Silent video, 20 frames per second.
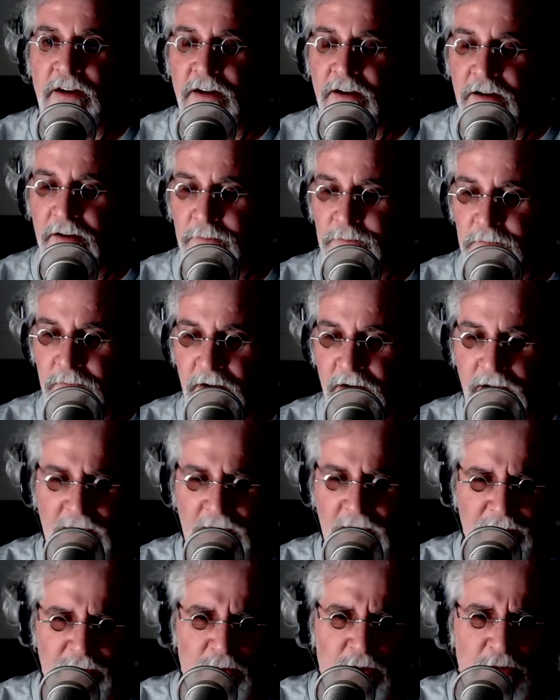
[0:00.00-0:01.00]
Um, I,
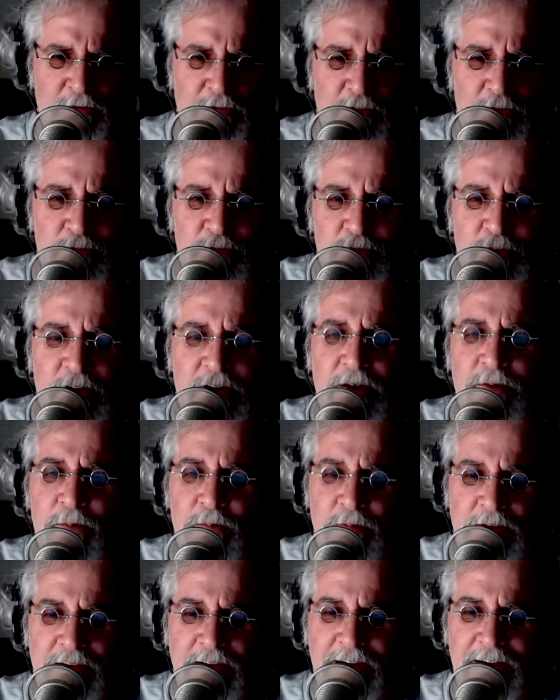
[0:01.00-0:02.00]
I, forget
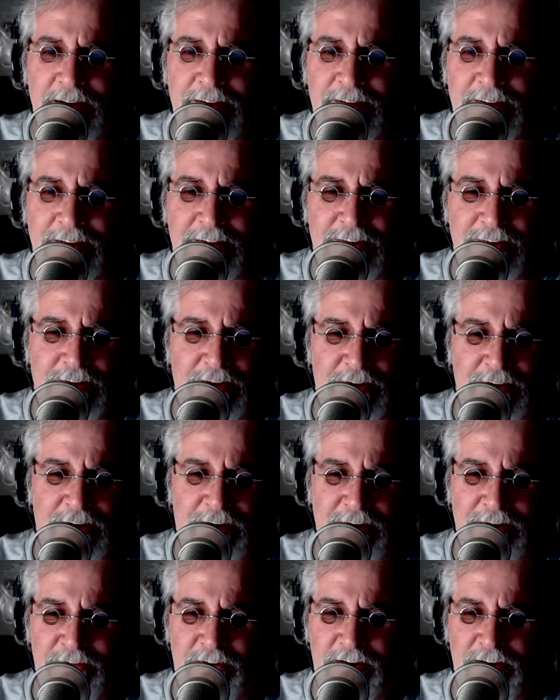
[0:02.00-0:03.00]
he had like a,
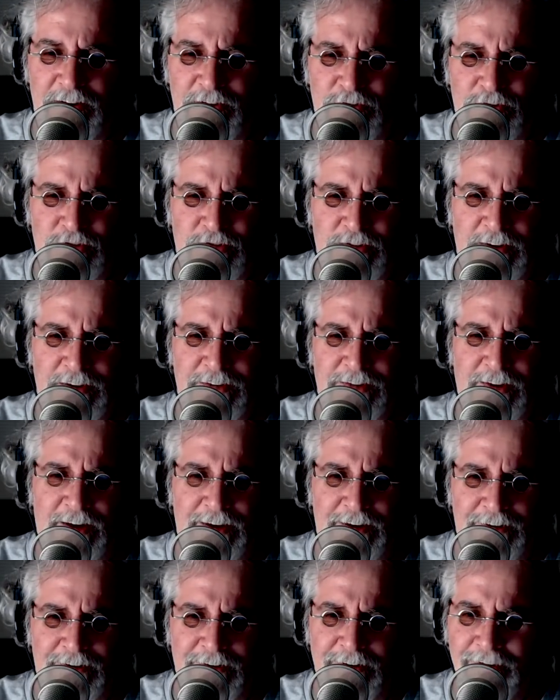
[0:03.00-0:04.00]
kind of an interesting
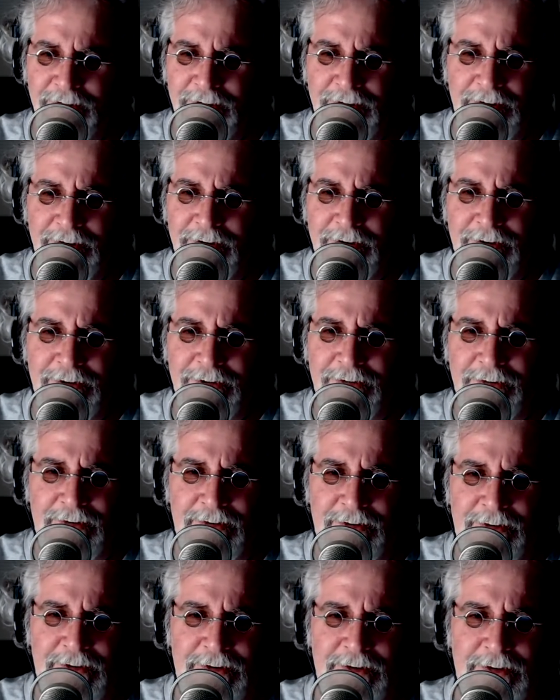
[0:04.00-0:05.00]
title,
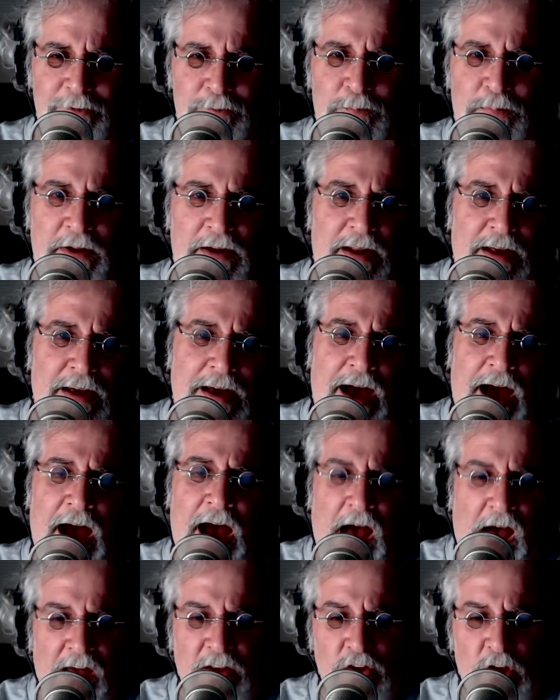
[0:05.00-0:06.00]
uh, but
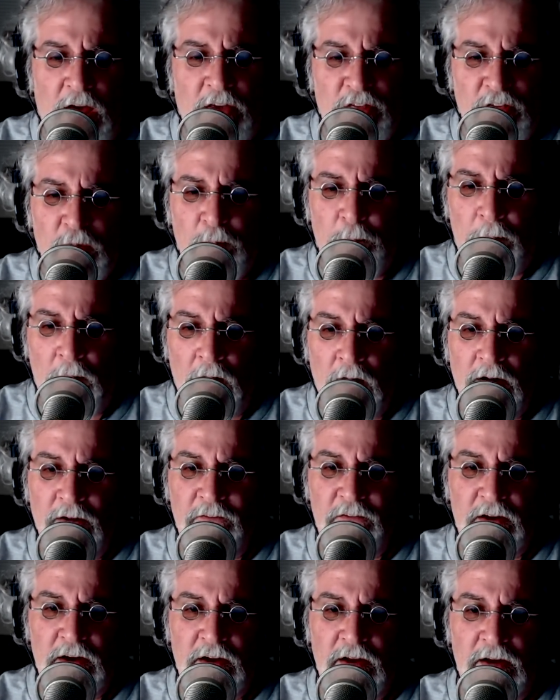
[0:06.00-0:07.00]
I, I, think part of
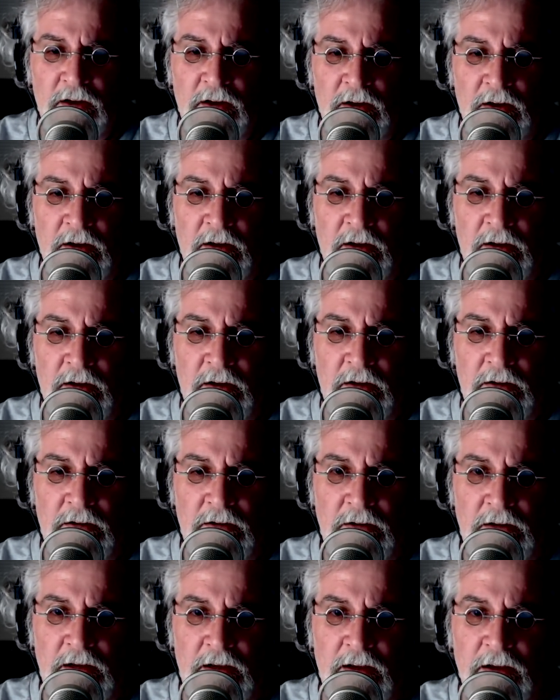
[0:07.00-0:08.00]
it uh, uh,
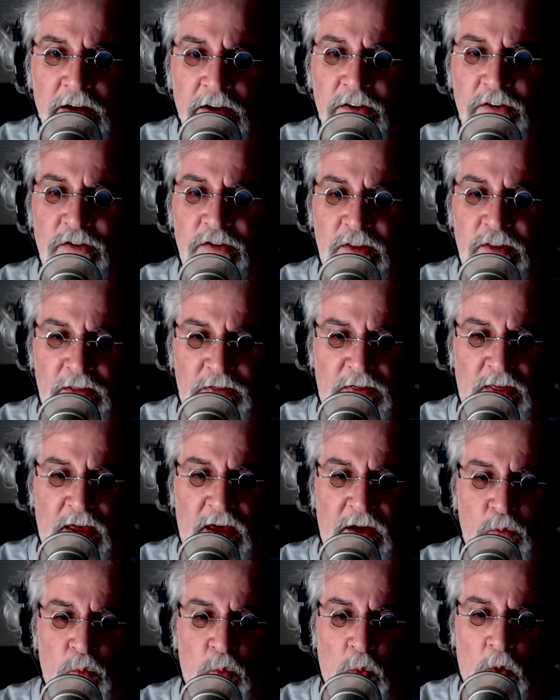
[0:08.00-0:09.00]
is that they
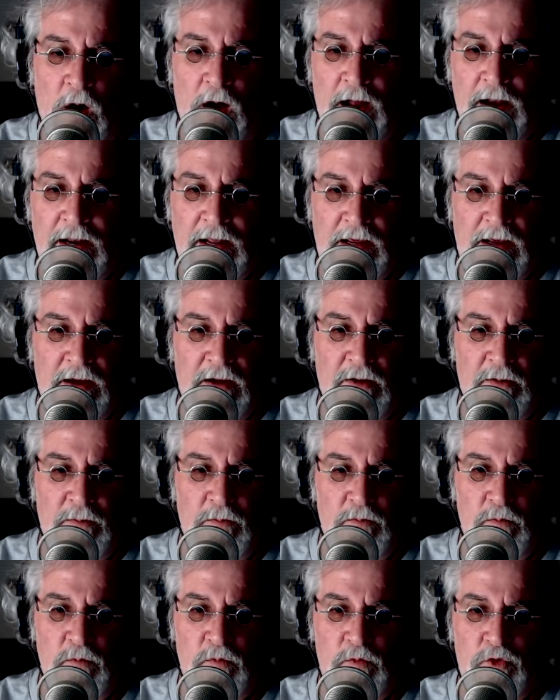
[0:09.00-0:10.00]
want
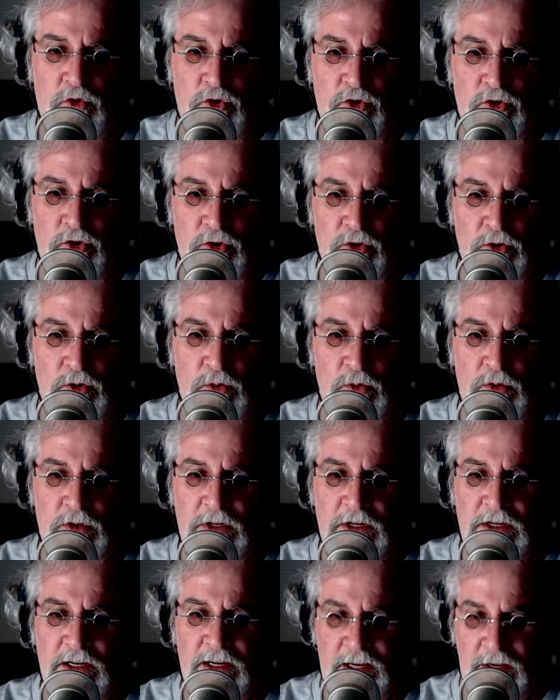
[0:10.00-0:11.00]
him to
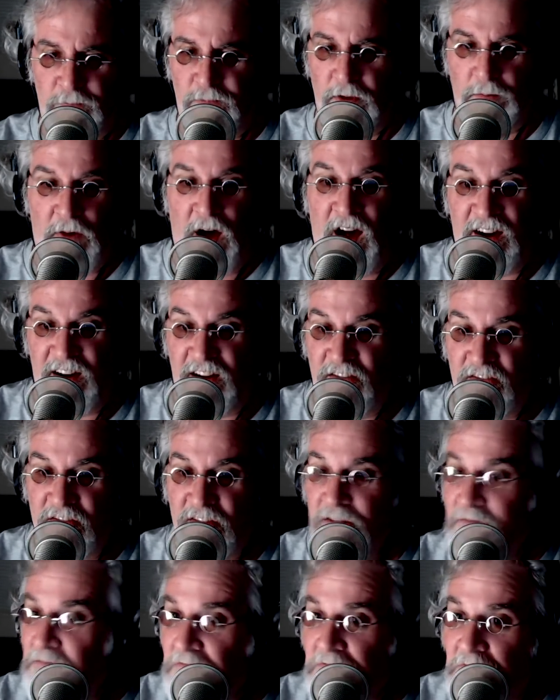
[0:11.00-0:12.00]
keep them honest,
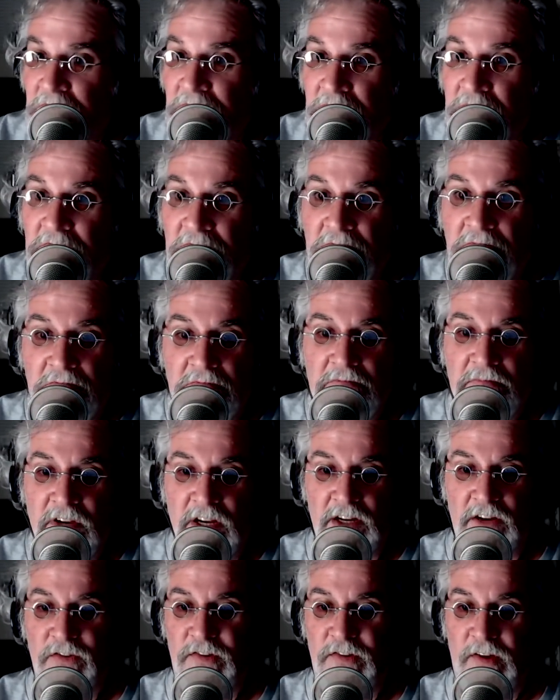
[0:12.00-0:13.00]

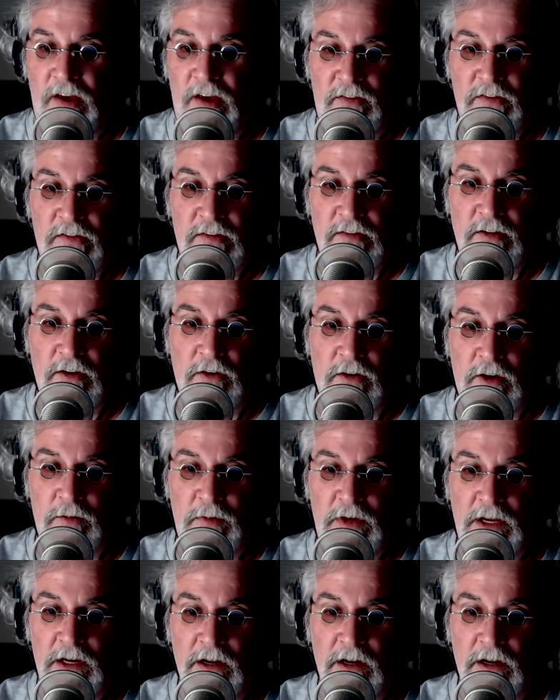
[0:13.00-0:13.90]
in a sense. You know what I mean?